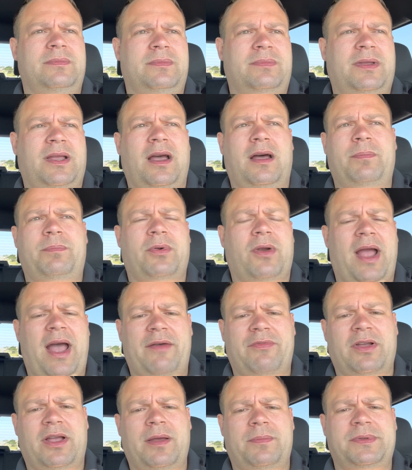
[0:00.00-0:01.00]
cup or
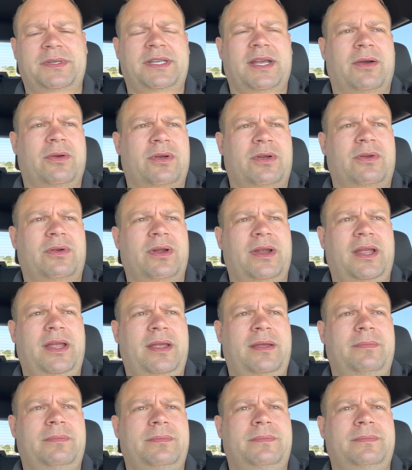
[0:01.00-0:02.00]
half a cup of sour
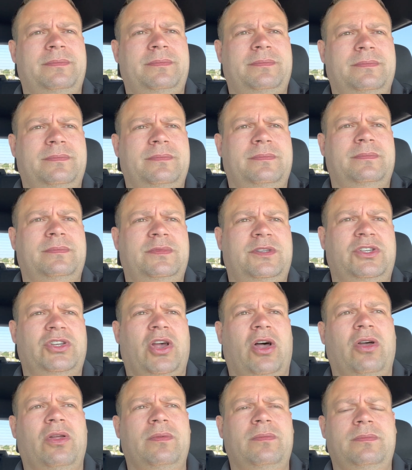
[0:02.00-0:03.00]
cream,
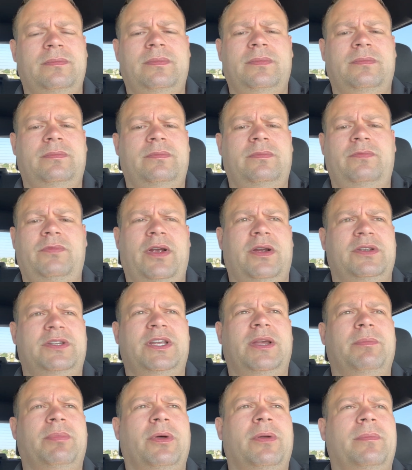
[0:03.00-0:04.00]
salt, very
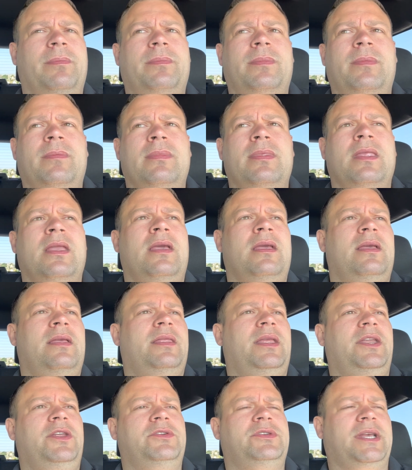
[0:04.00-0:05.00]
simple.
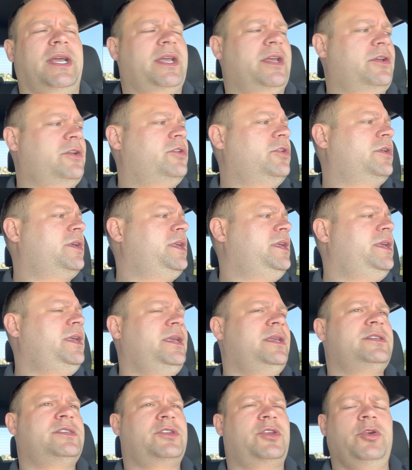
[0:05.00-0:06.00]
Then use like a cookie
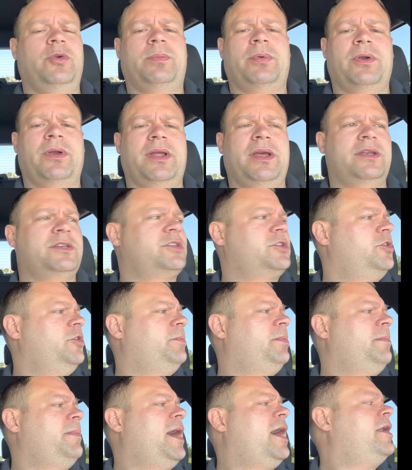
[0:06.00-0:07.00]
scooper to
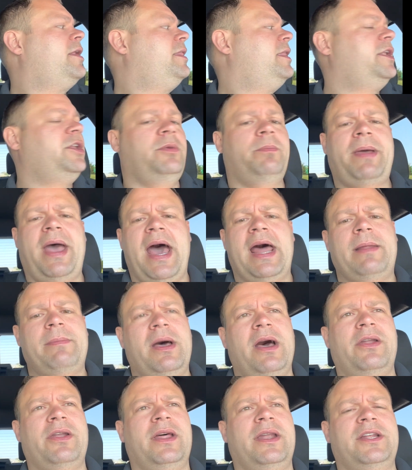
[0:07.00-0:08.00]
scoop them out, and then you pat them
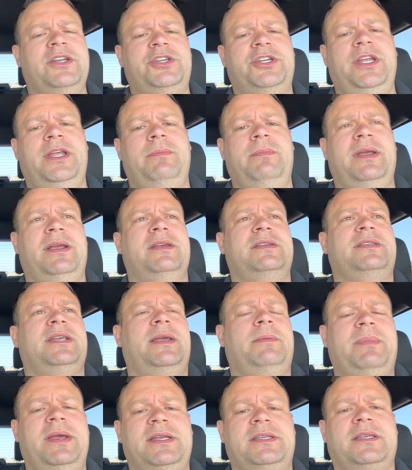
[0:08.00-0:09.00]
out on a sheet because
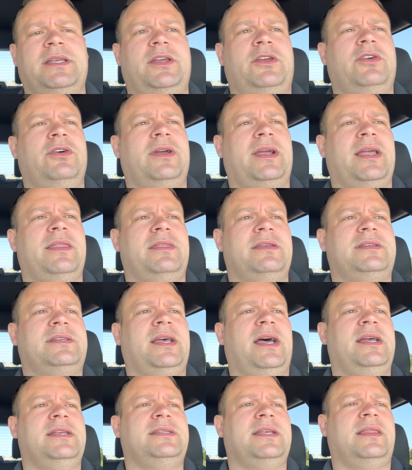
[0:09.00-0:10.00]
they basically cook at the
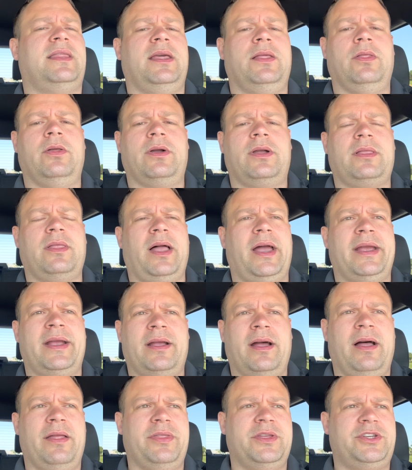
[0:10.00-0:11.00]
size that they look
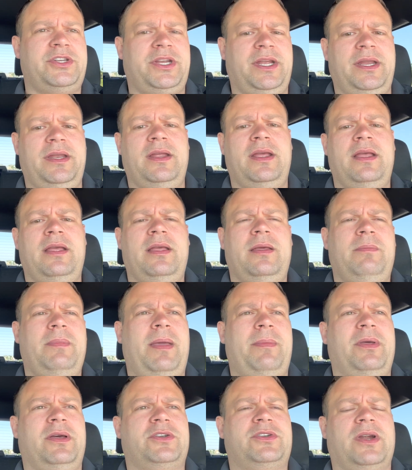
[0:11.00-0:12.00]
like on the sheet.
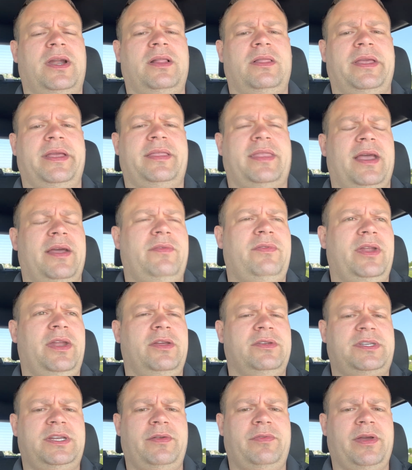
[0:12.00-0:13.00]
Maybe I'll try to link that
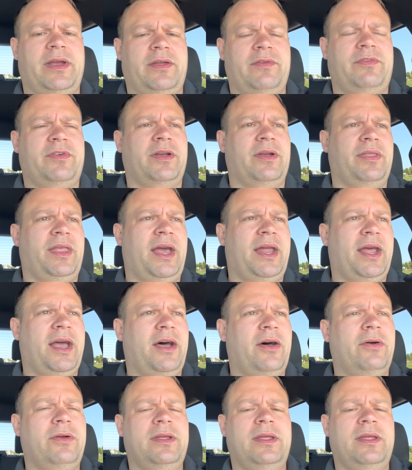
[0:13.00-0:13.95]
video, see if I can figure that out,